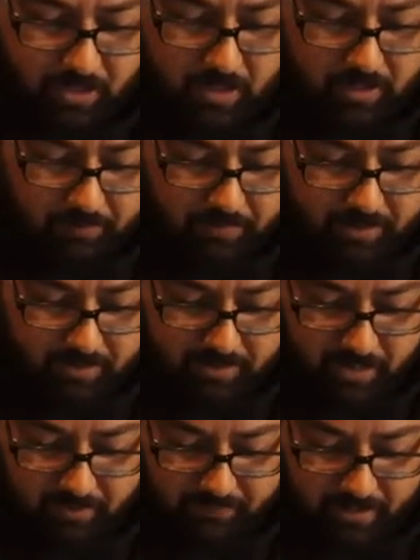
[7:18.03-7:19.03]
Because
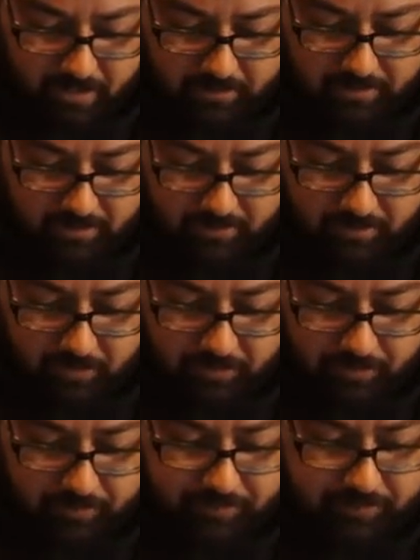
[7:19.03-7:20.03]
I have actually
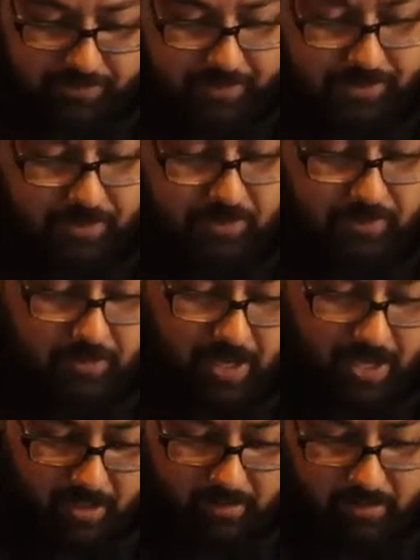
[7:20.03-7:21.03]
moved the studio
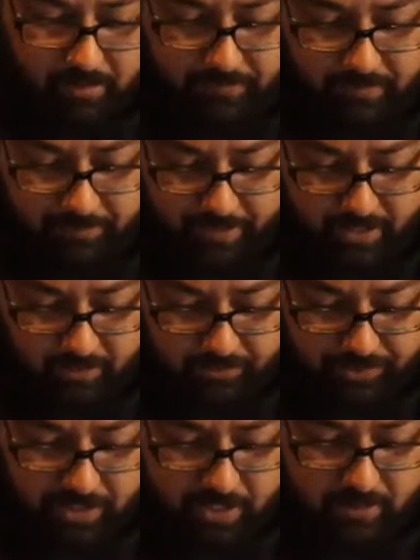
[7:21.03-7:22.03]
out of the battle
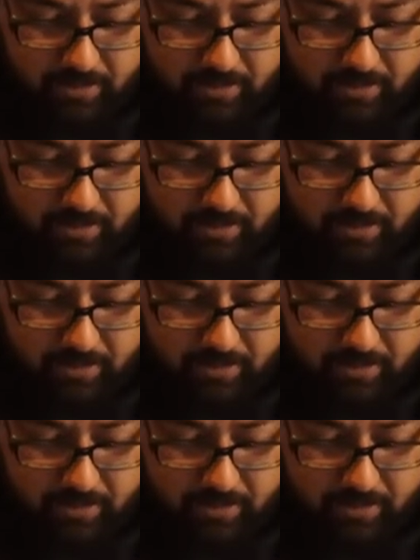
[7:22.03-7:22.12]
shed